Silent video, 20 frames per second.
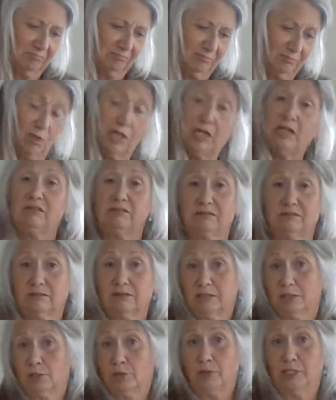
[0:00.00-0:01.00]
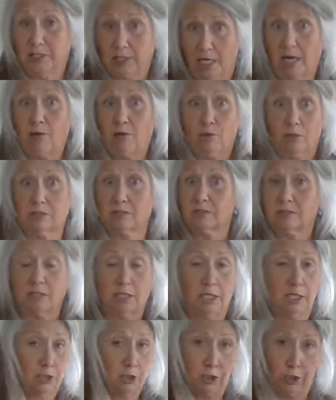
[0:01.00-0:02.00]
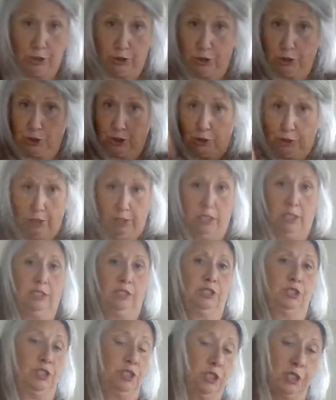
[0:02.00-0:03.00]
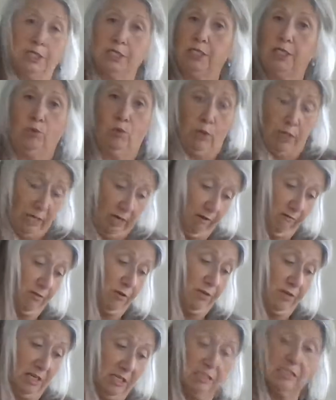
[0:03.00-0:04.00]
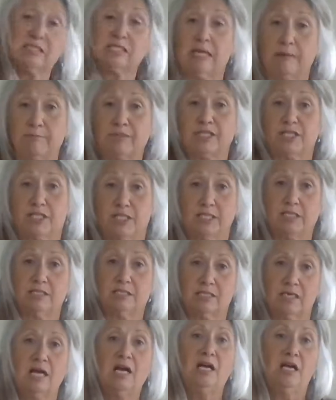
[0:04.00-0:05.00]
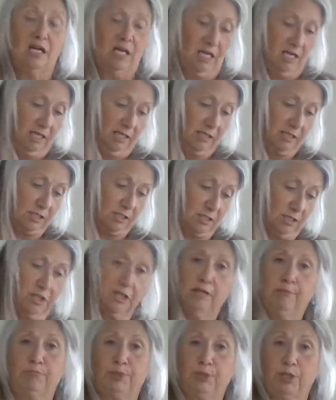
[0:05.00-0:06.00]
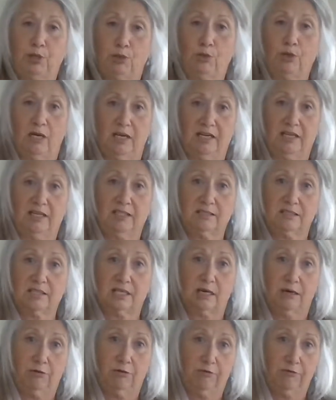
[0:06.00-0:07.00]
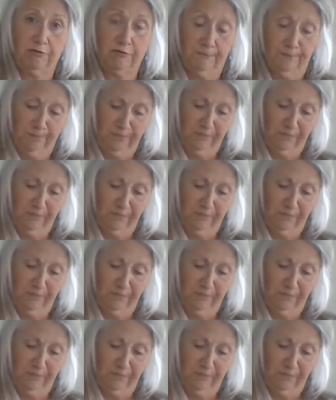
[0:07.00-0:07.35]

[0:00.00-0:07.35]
well, the Twin Towers. It's just whatever this subject is, it's gonna implode on itself.